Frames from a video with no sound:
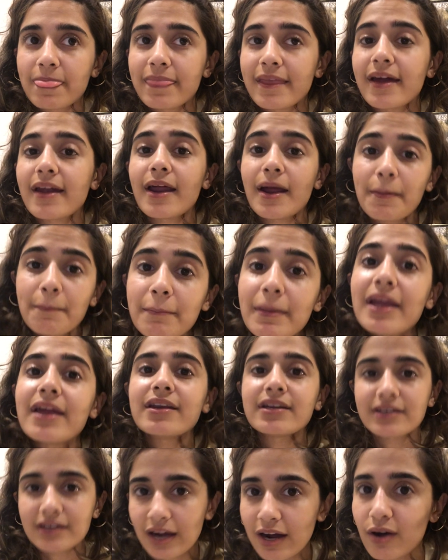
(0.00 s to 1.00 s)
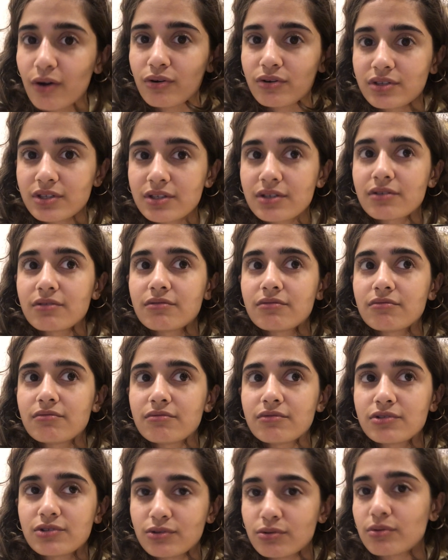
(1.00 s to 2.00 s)
That I made it out
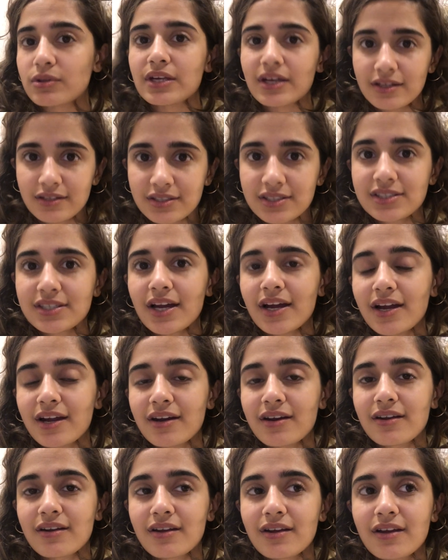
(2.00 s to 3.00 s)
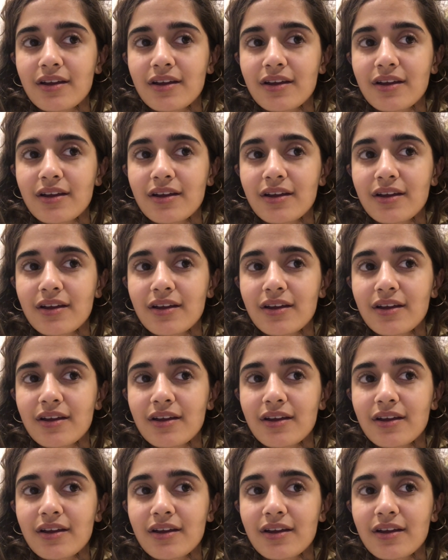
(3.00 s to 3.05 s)
to the other side.